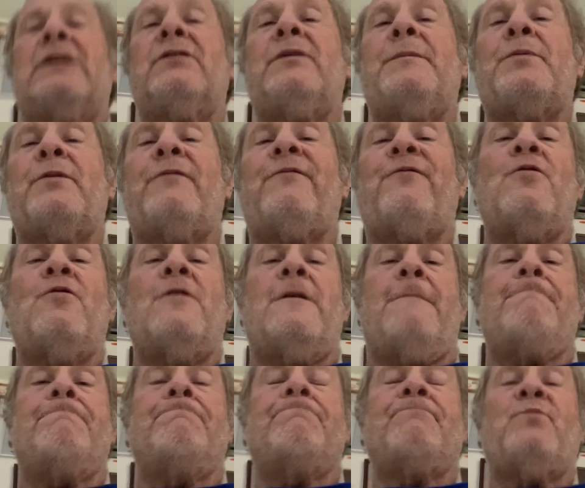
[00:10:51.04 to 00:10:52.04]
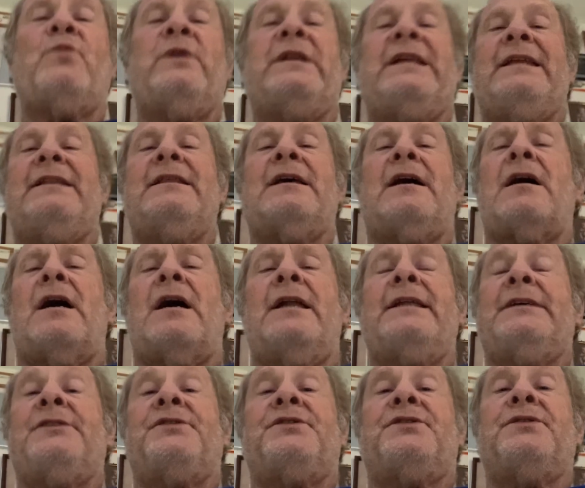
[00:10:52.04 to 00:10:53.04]
perform? We need the
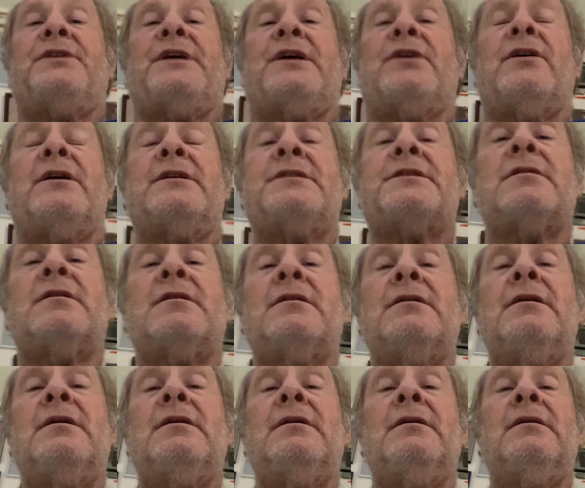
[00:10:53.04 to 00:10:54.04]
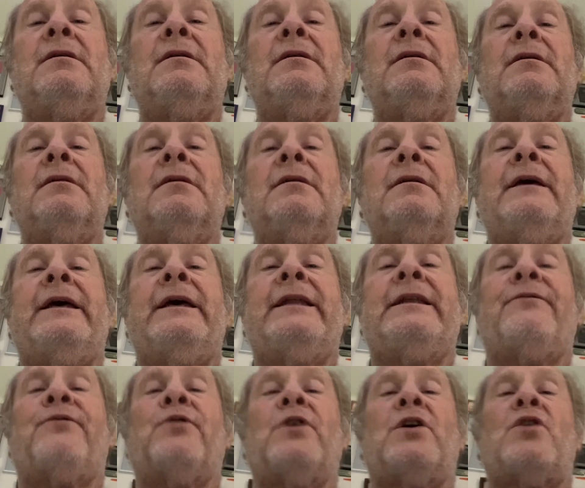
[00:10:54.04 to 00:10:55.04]
audience to hear us. And if we're